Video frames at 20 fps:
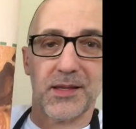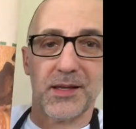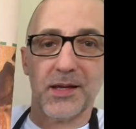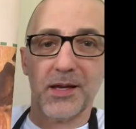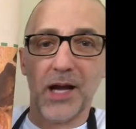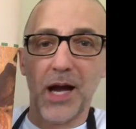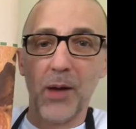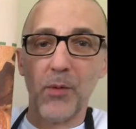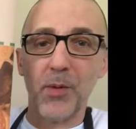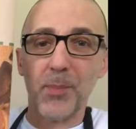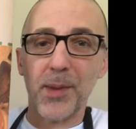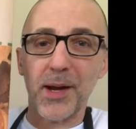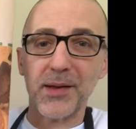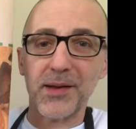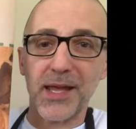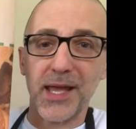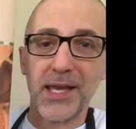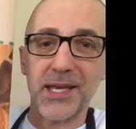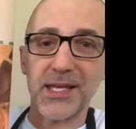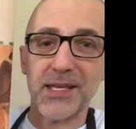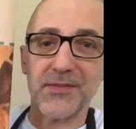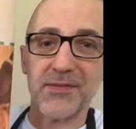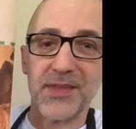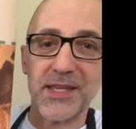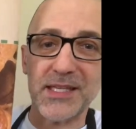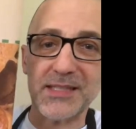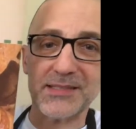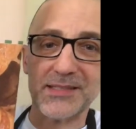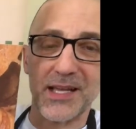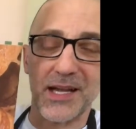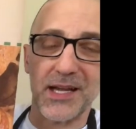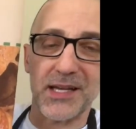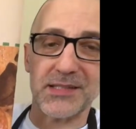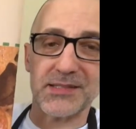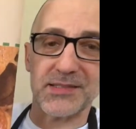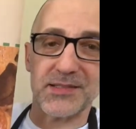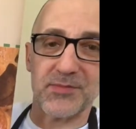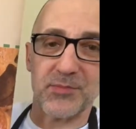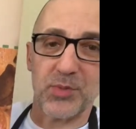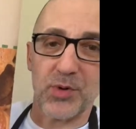How about any of these
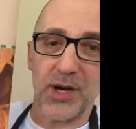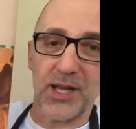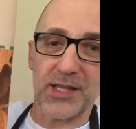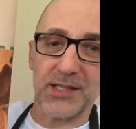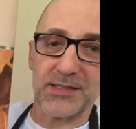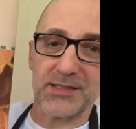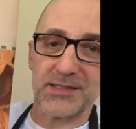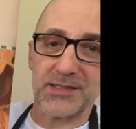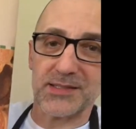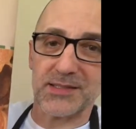kinds of breads?